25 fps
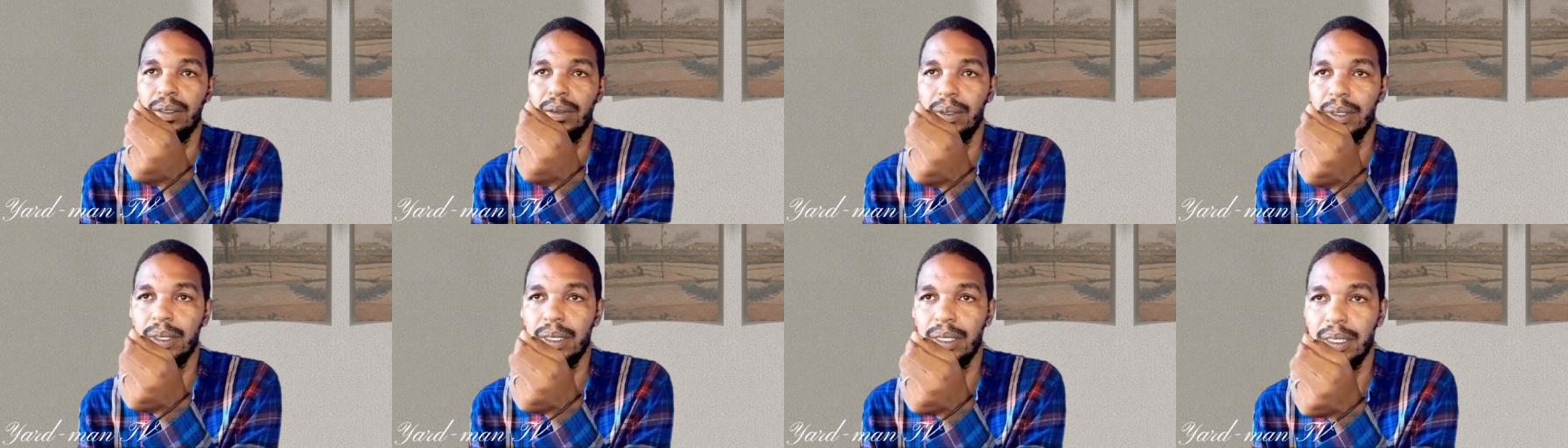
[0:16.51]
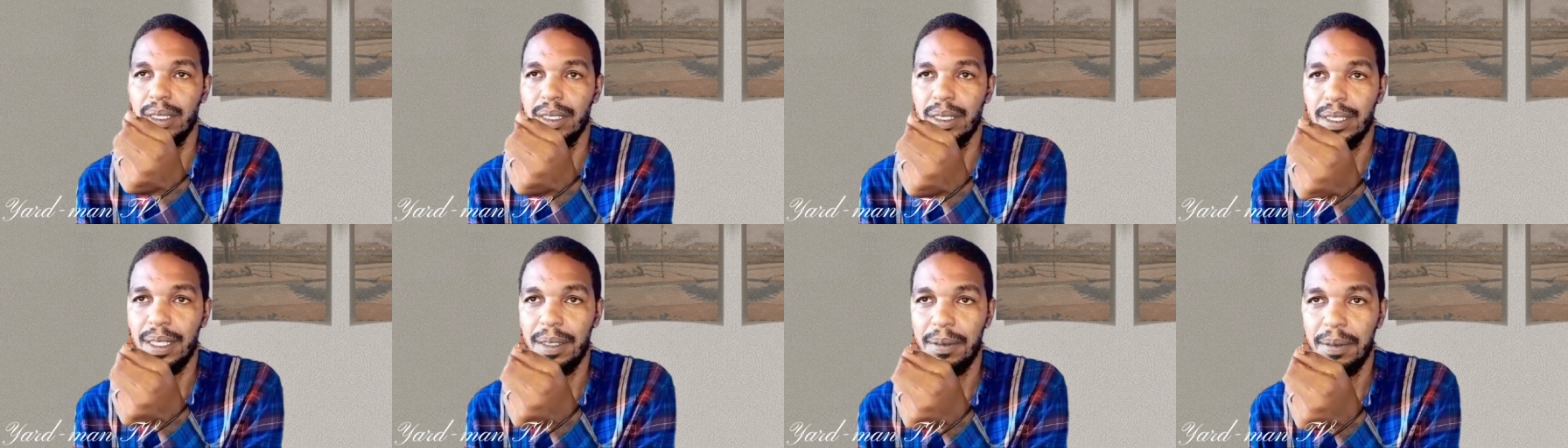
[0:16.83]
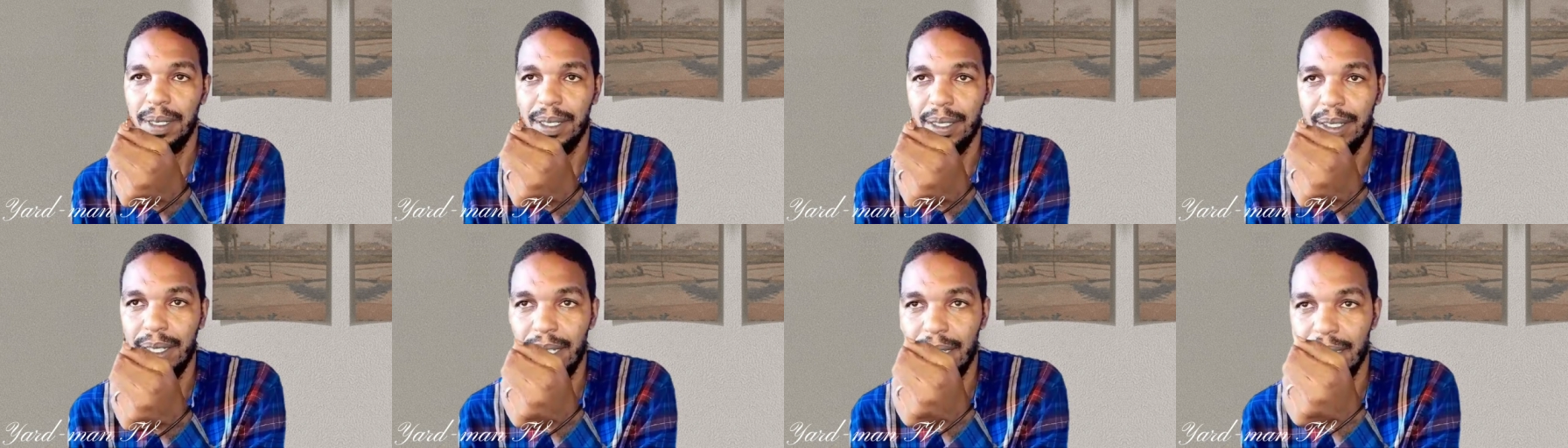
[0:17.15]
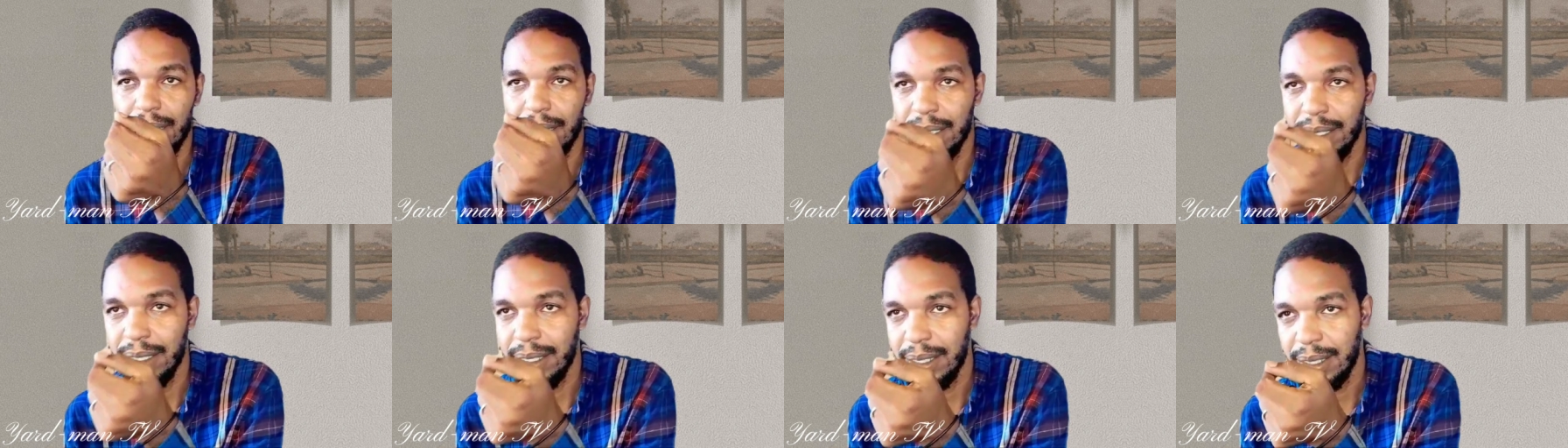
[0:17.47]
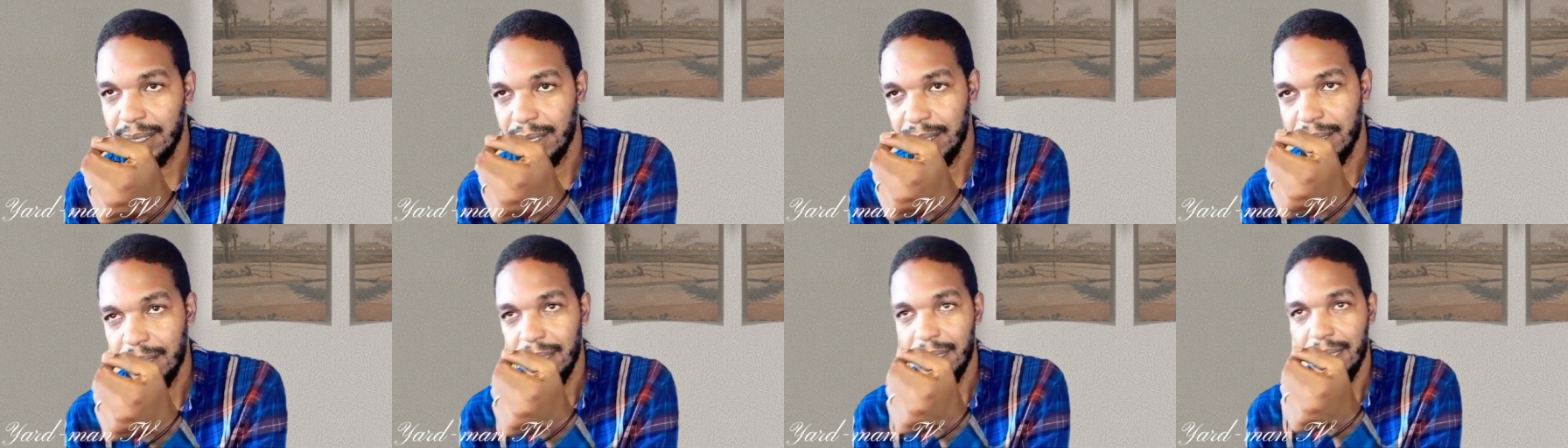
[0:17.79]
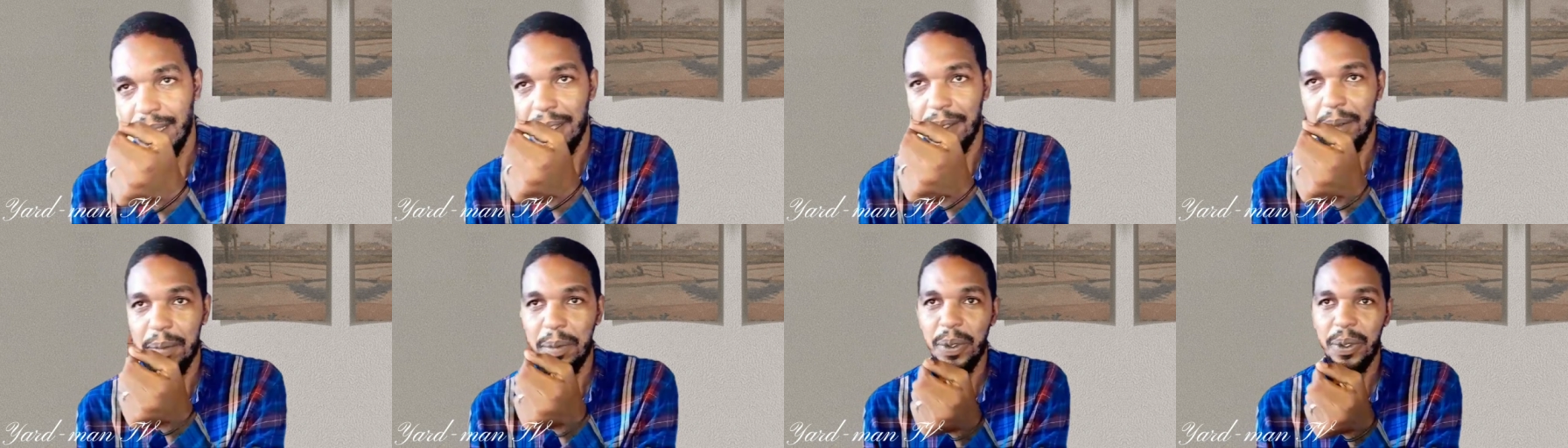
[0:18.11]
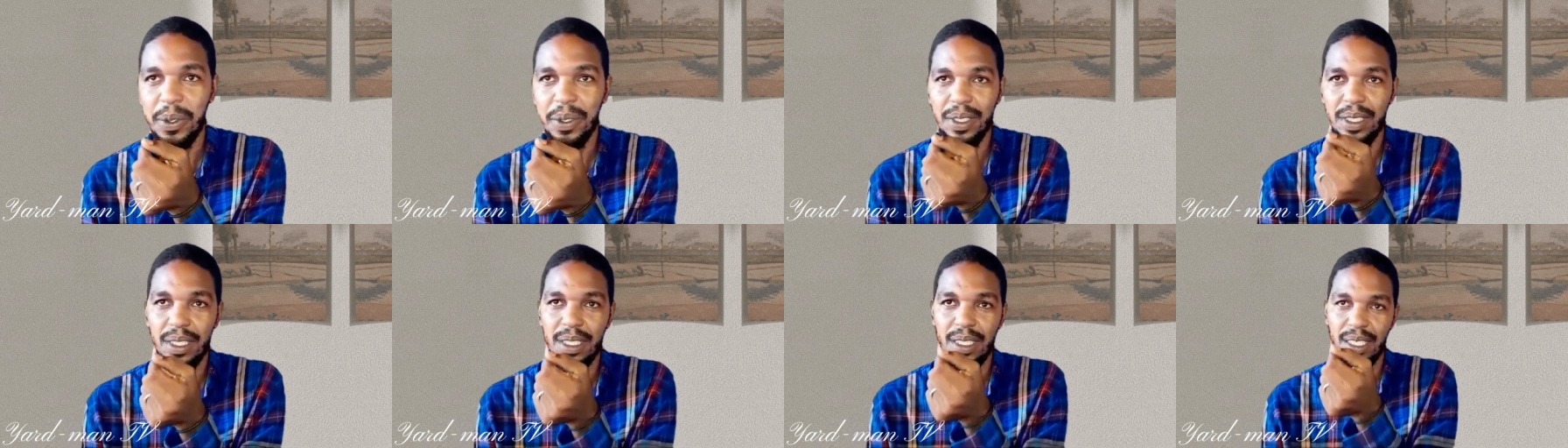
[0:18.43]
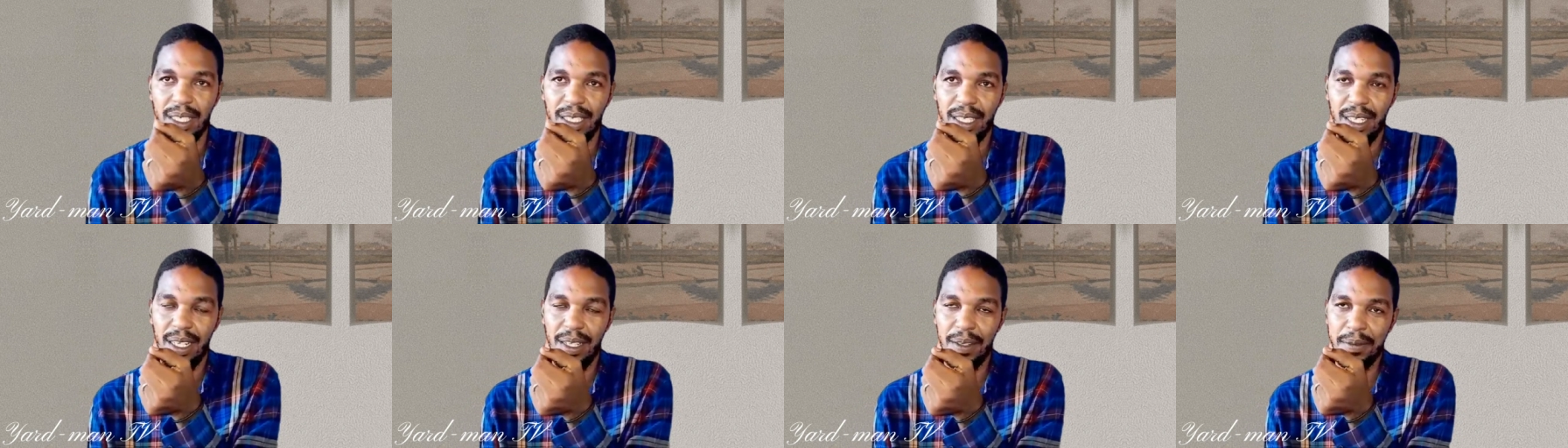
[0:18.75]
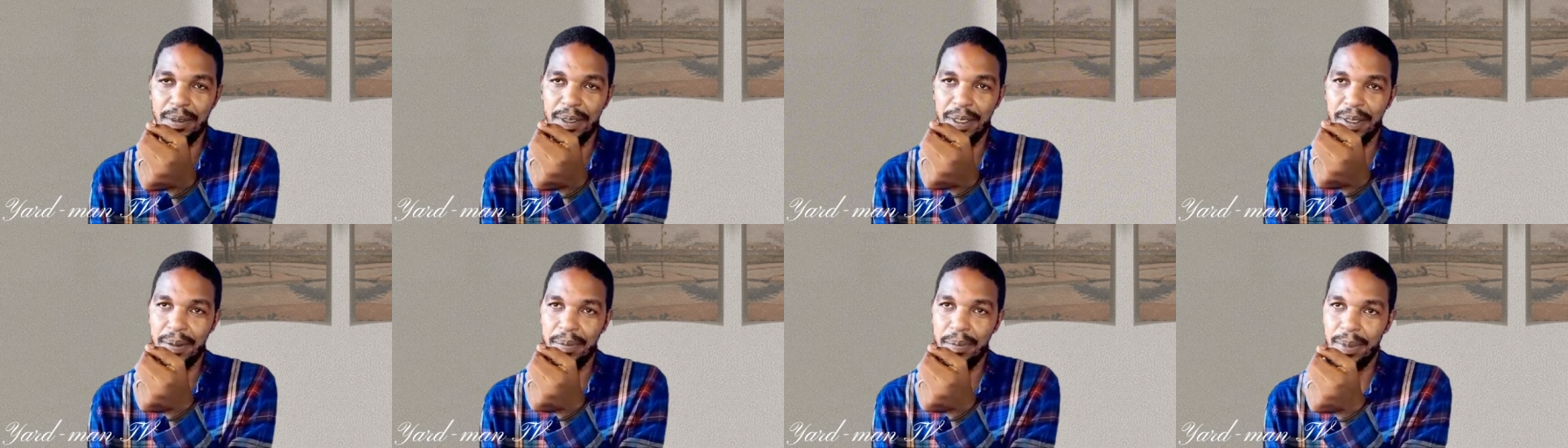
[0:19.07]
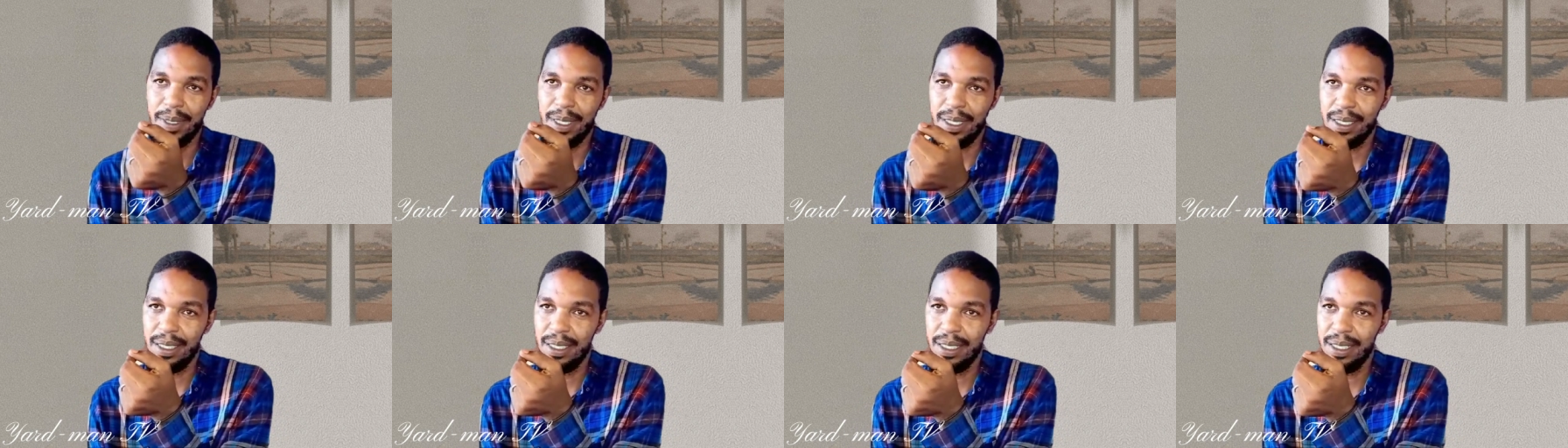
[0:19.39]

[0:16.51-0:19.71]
say Shabba Ranks, I'm Bounty Killer with the pan.